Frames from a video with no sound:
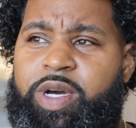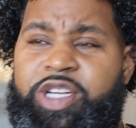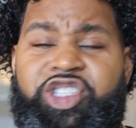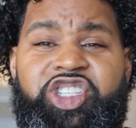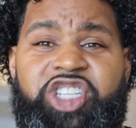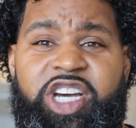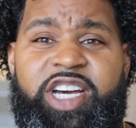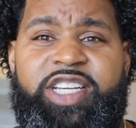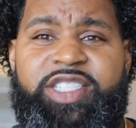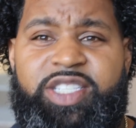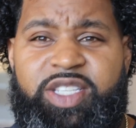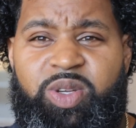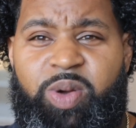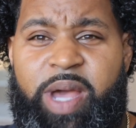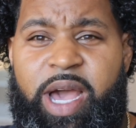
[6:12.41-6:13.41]

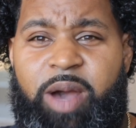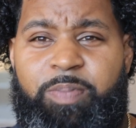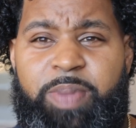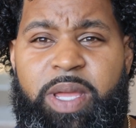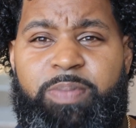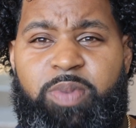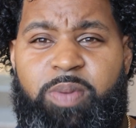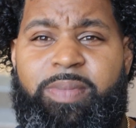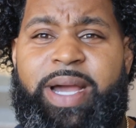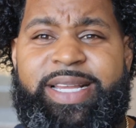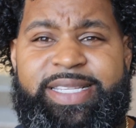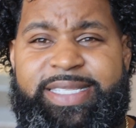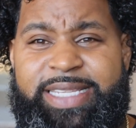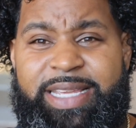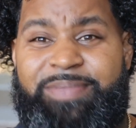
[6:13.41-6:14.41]
adjust to how people
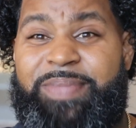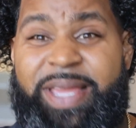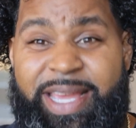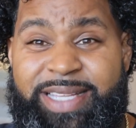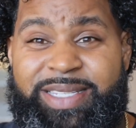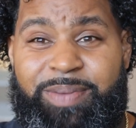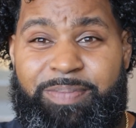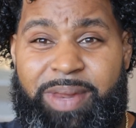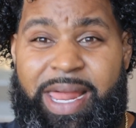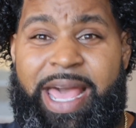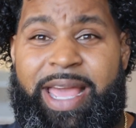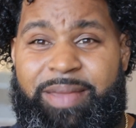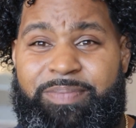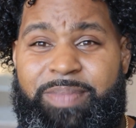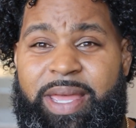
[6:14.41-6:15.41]
might see me as a
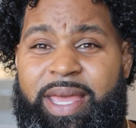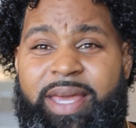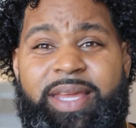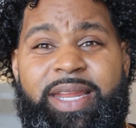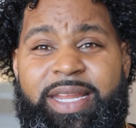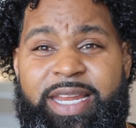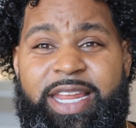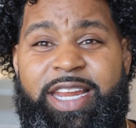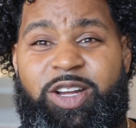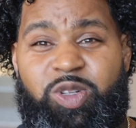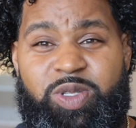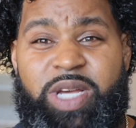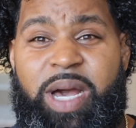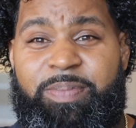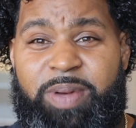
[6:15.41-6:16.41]
Black man, and then
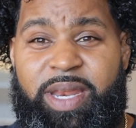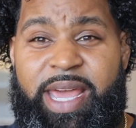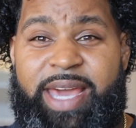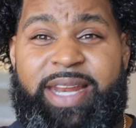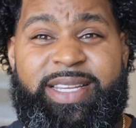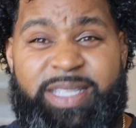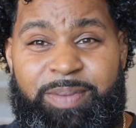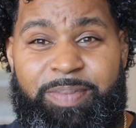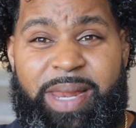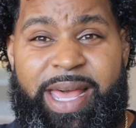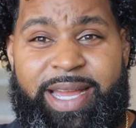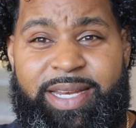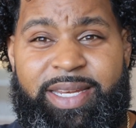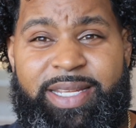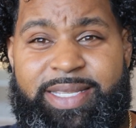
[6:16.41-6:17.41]
on top of that, as a
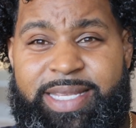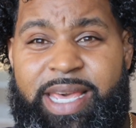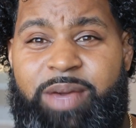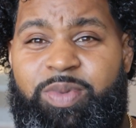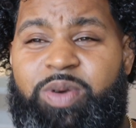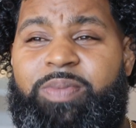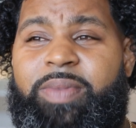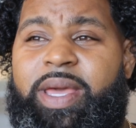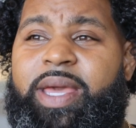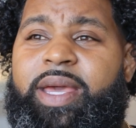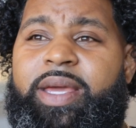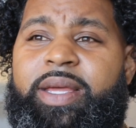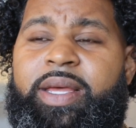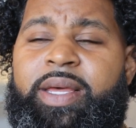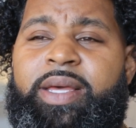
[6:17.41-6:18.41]
Black disabled
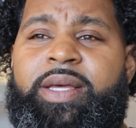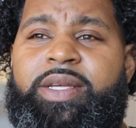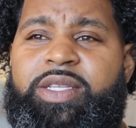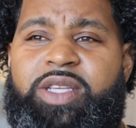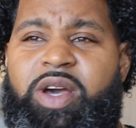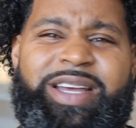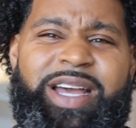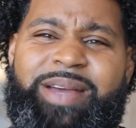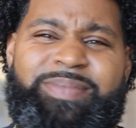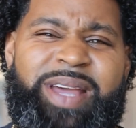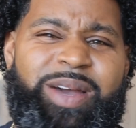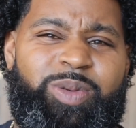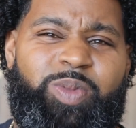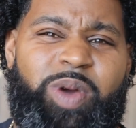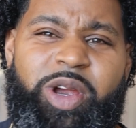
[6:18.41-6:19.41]
man. So I'm
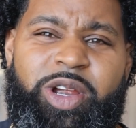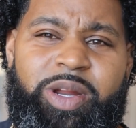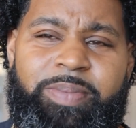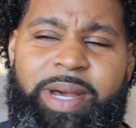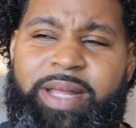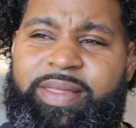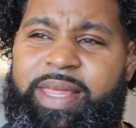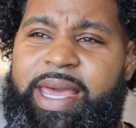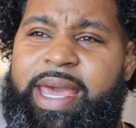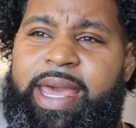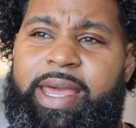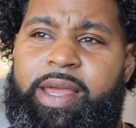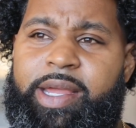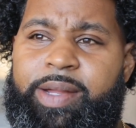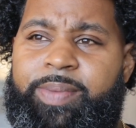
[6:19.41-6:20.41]
not worried about
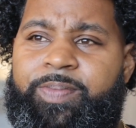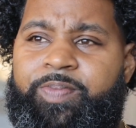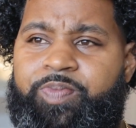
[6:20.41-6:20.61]
that.